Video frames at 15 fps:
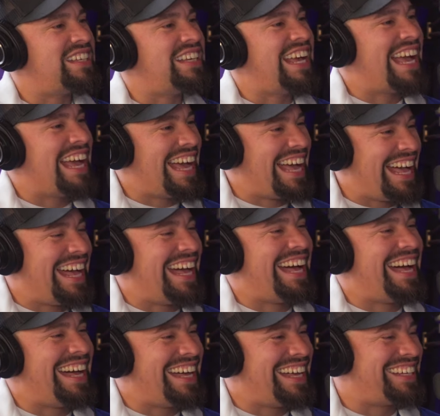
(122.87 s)

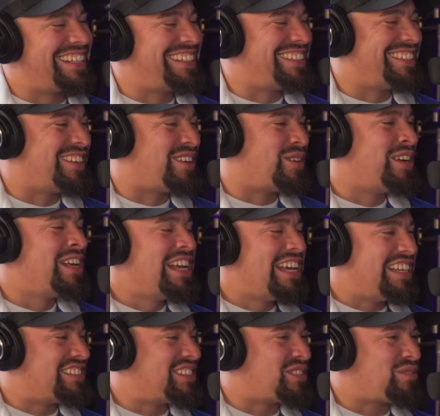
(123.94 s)
Yeah, good old. Is it the